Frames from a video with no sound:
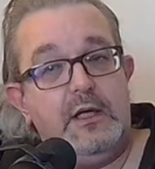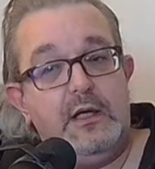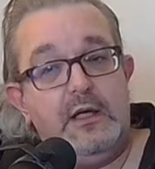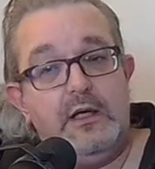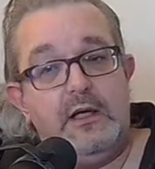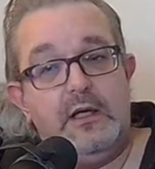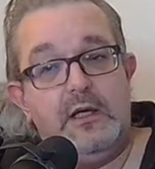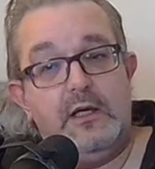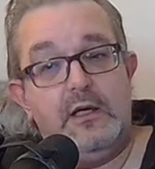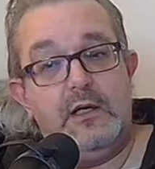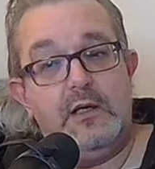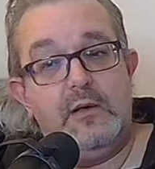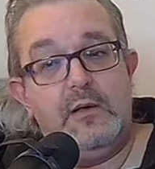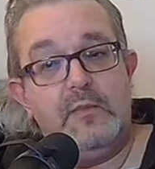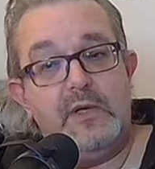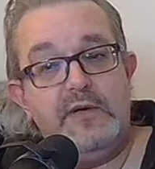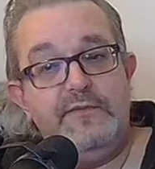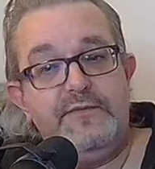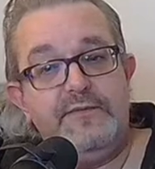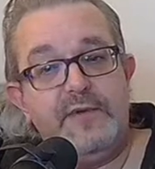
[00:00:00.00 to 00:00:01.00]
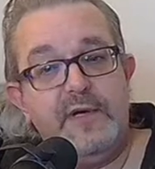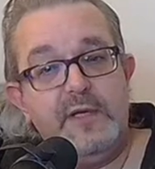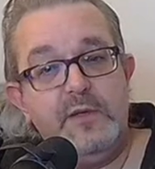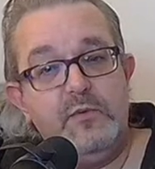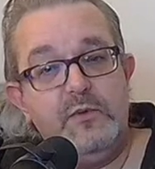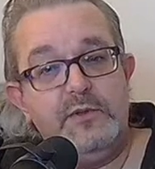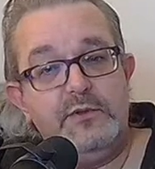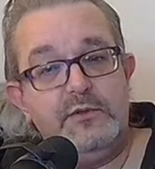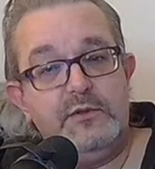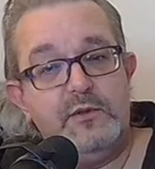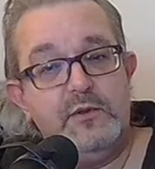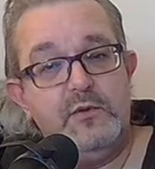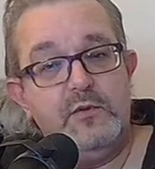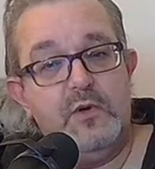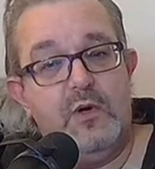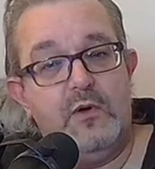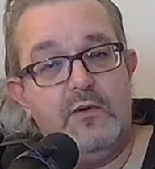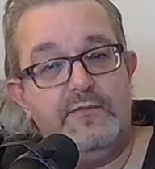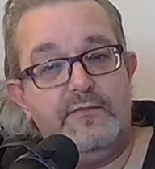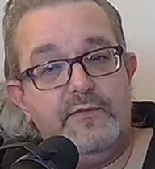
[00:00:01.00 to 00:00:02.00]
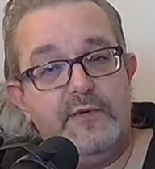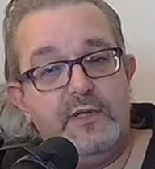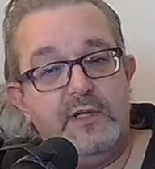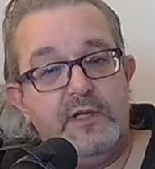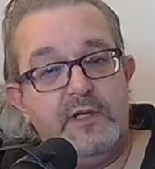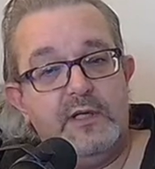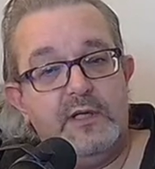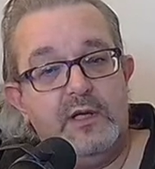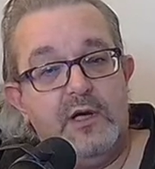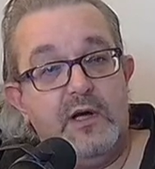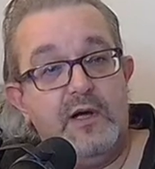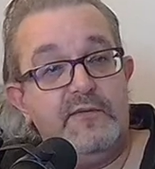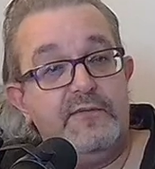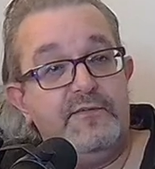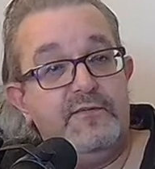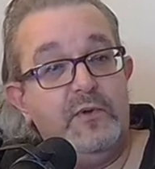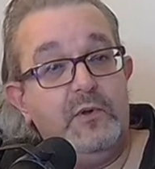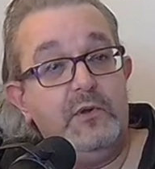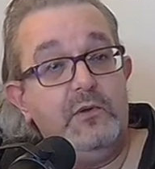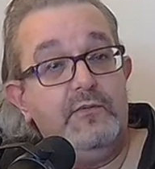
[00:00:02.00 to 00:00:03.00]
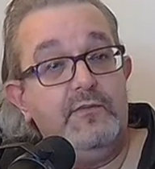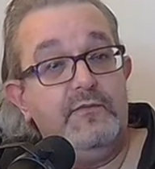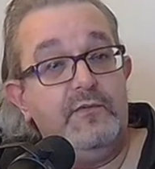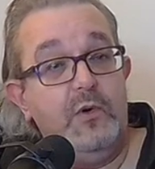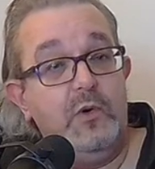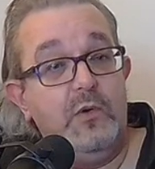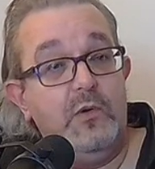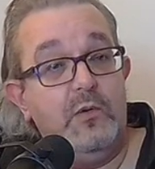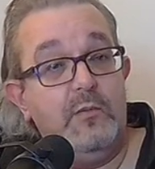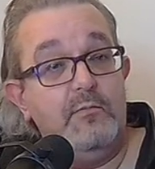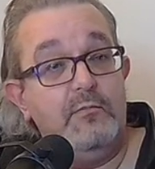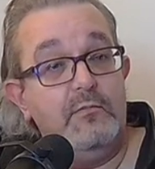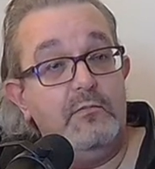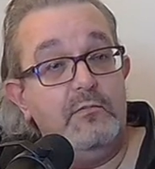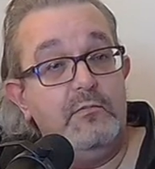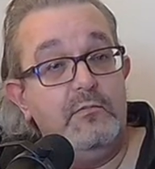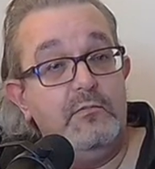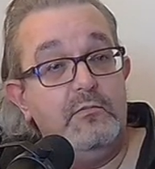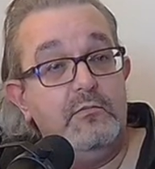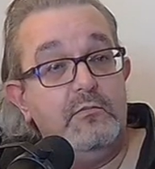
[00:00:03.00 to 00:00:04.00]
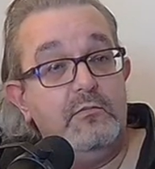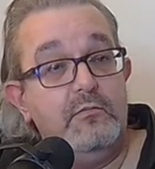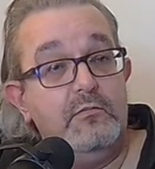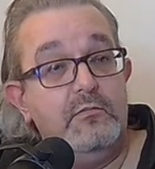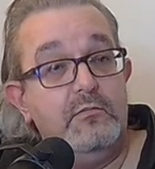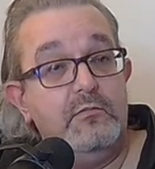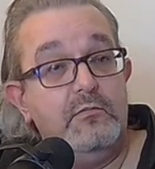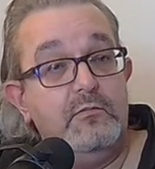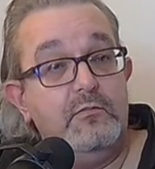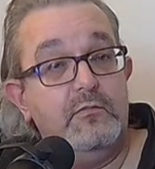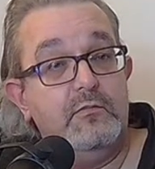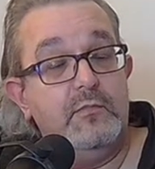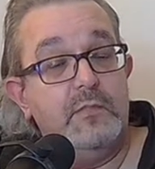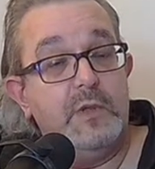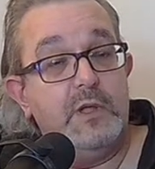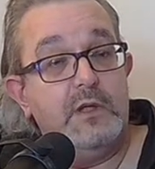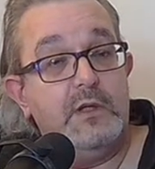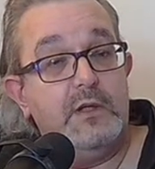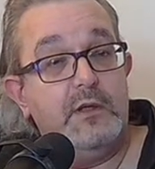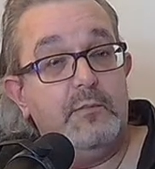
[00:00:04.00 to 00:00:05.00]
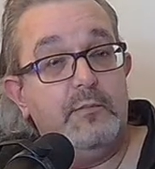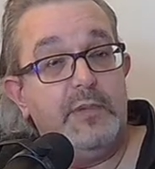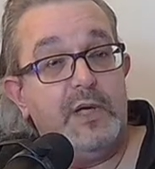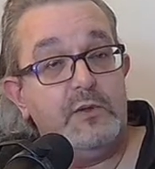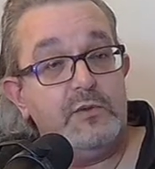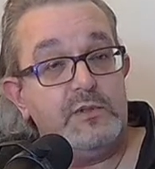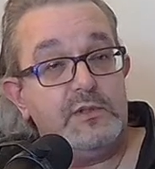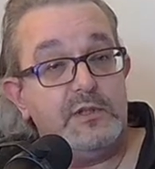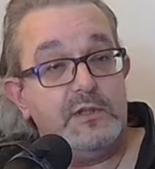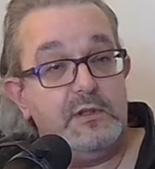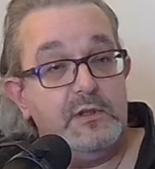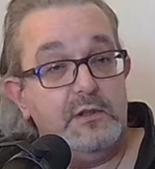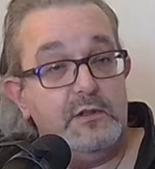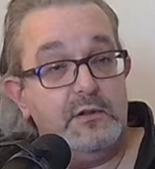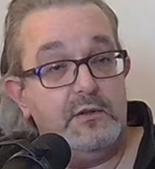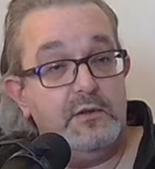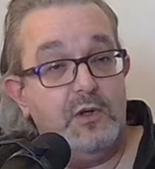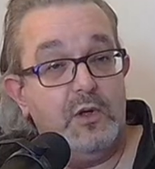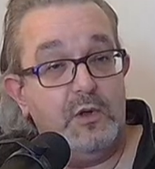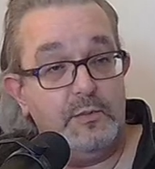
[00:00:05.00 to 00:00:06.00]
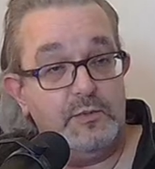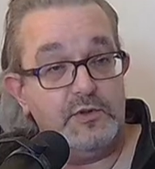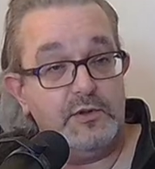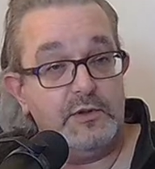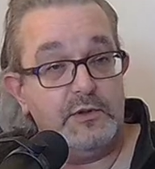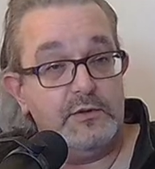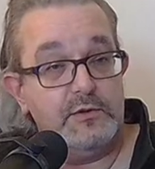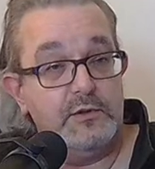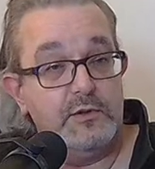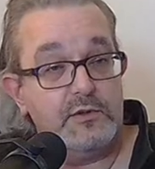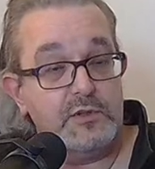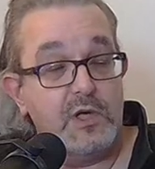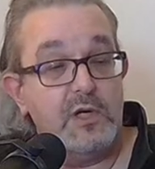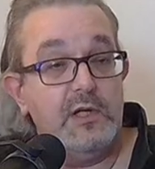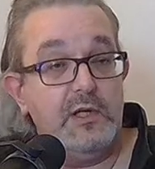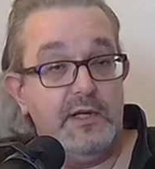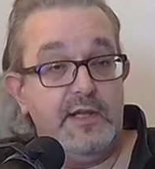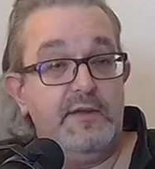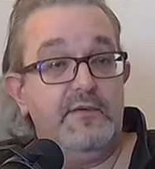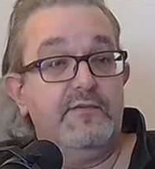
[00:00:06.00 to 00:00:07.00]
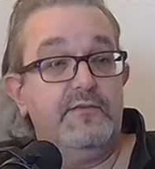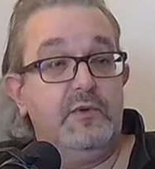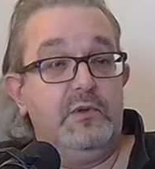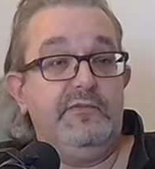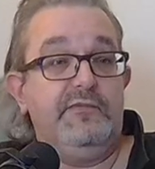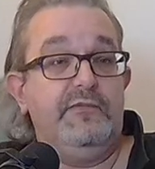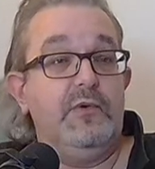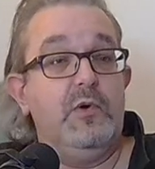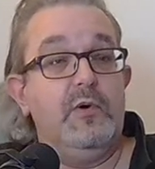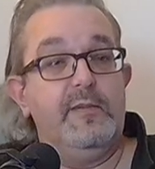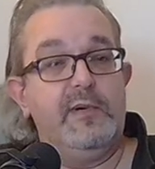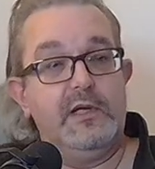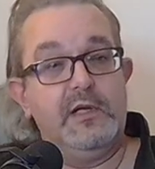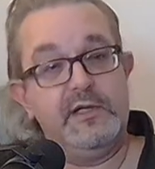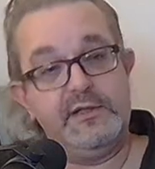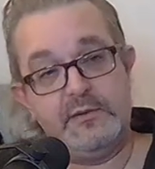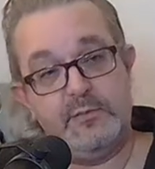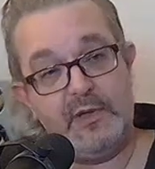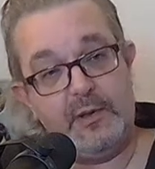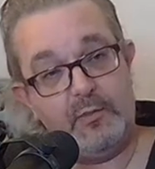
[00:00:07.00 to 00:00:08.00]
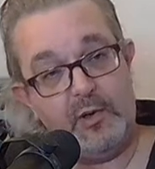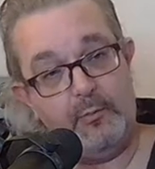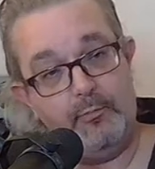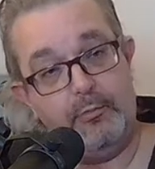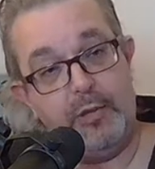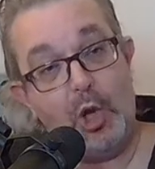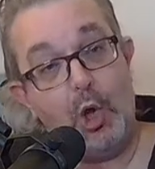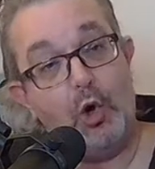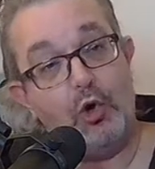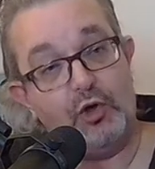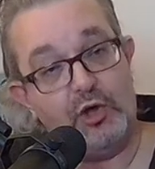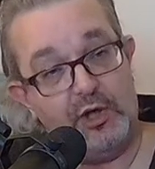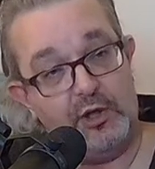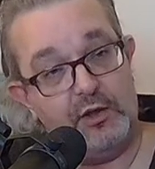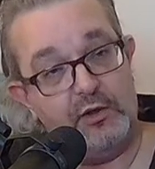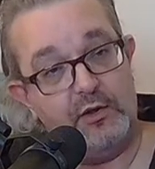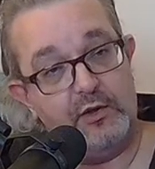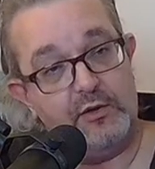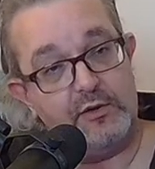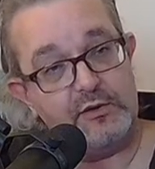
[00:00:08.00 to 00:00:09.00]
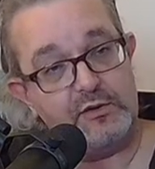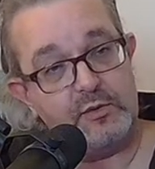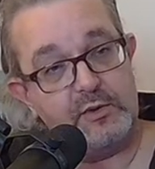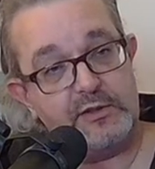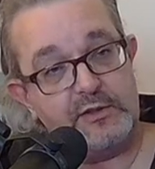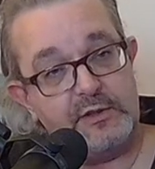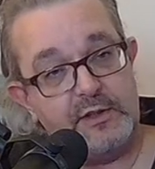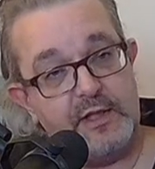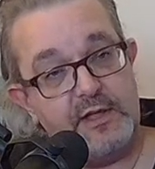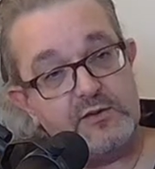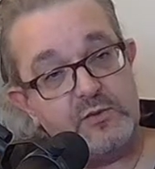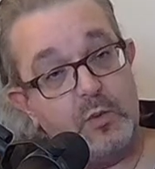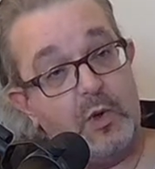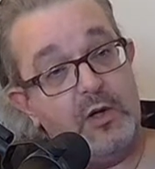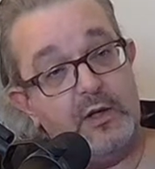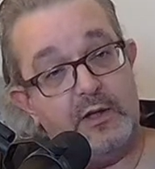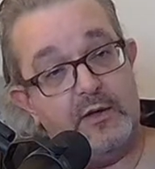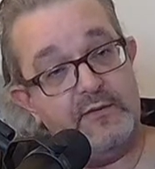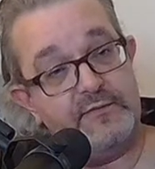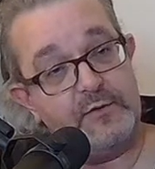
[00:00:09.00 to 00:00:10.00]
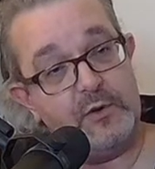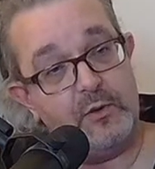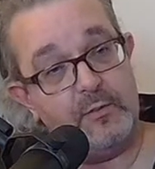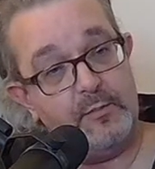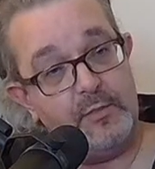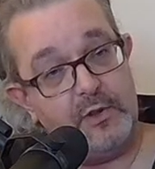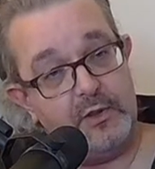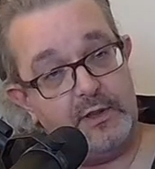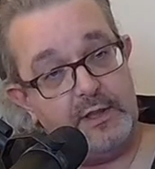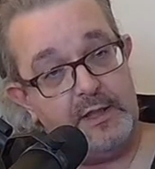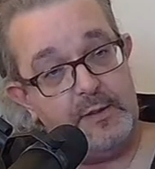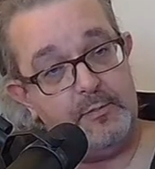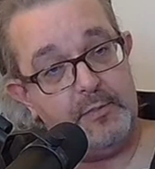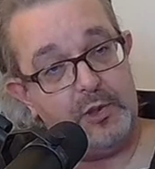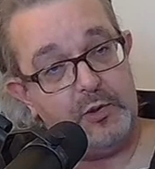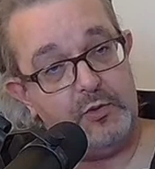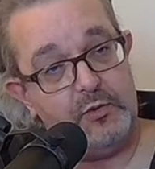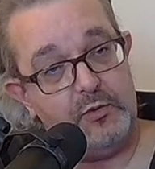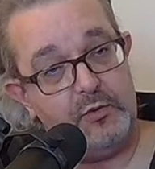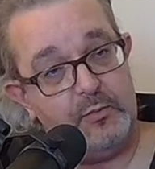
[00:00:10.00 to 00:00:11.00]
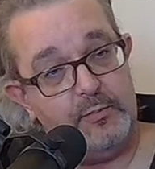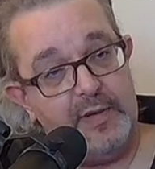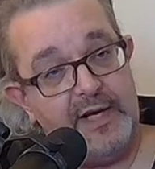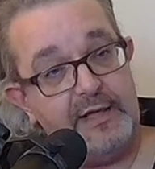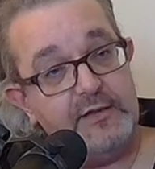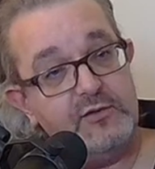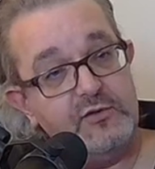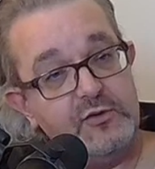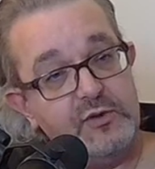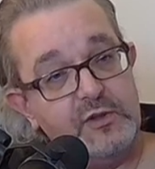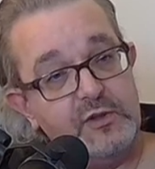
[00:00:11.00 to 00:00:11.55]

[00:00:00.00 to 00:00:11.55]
If they were to offer like a full form posting option, because I like the full form, I like to be able to blog on Twitter. Yeah. That's why I've got my blue badge.